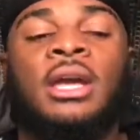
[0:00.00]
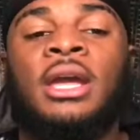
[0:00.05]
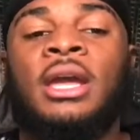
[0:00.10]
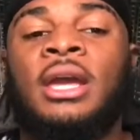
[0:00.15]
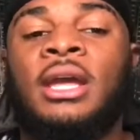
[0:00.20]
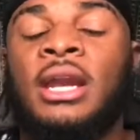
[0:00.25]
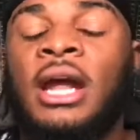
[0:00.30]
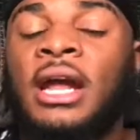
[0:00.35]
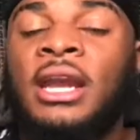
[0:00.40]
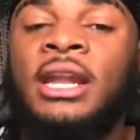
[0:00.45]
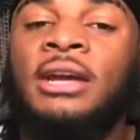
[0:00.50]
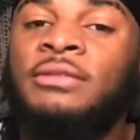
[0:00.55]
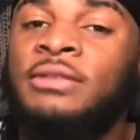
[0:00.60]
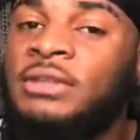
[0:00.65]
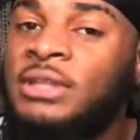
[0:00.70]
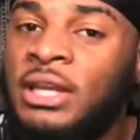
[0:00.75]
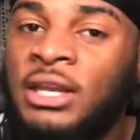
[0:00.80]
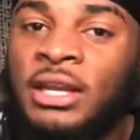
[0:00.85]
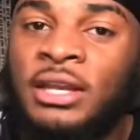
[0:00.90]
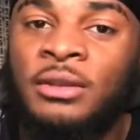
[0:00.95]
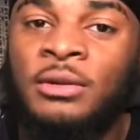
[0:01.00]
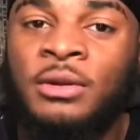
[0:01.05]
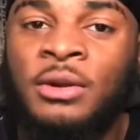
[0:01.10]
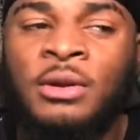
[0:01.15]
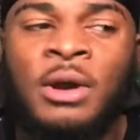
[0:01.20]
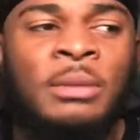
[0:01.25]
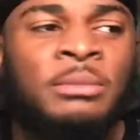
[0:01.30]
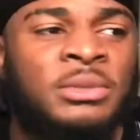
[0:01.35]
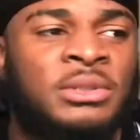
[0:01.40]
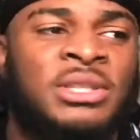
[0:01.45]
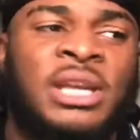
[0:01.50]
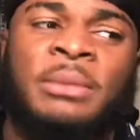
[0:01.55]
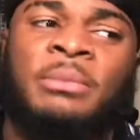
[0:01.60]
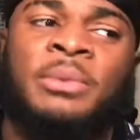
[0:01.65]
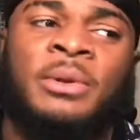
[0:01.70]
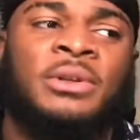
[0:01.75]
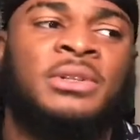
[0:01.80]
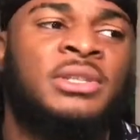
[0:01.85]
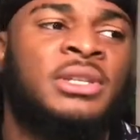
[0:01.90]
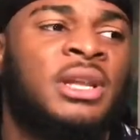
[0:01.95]
And I never did, you know. I'm the type
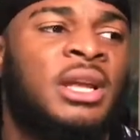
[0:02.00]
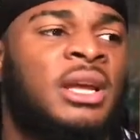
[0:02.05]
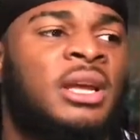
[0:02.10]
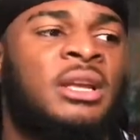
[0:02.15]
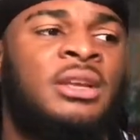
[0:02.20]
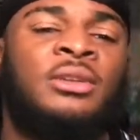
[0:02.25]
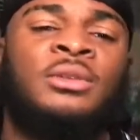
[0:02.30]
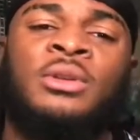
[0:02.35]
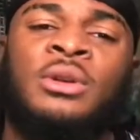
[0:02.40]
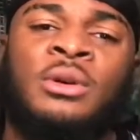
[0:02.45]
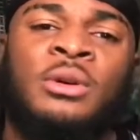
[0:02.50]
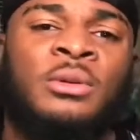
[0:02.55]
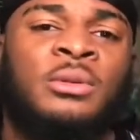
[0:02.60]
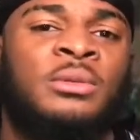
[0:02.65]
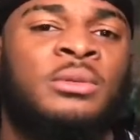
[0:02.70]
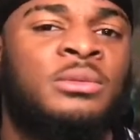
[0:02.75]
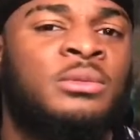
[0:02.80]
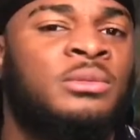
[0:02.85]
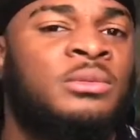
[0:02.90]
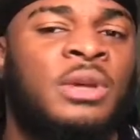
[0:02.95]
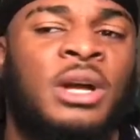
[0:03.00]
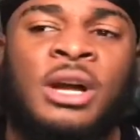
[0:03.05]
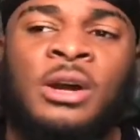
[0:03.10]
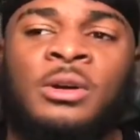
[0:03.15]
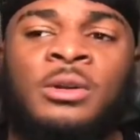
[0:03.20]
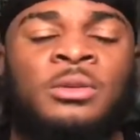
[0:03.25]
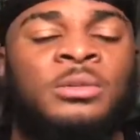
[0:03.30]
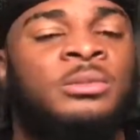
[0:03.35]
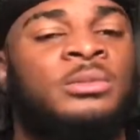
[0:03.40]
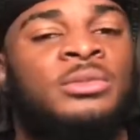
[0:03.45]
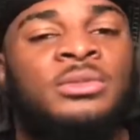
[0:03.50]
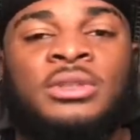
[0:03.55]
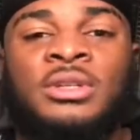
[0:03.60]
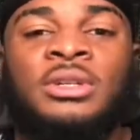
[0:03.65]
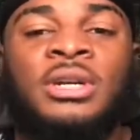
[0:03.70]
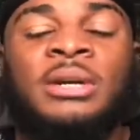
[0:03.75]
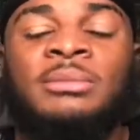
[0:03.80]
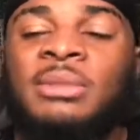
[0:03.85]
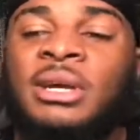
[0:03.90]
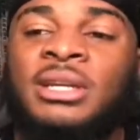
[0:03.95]
of person, like, you know, I'm
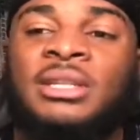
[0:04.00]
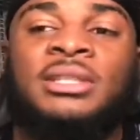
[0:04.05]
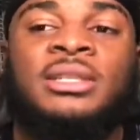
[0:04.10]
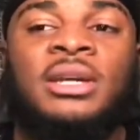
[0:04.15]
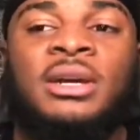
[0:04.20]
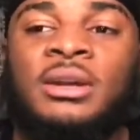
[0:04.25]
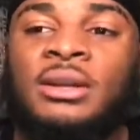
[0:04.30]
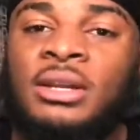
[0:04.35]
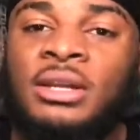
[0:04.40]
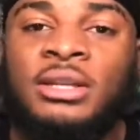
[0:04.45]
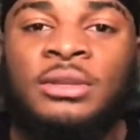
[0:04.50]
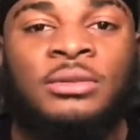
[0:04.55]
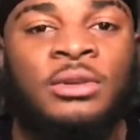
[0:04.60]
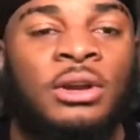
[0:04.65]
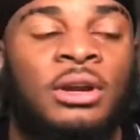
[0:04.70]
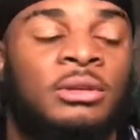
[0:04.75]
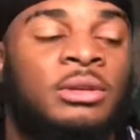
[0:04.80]
not into all that, you know.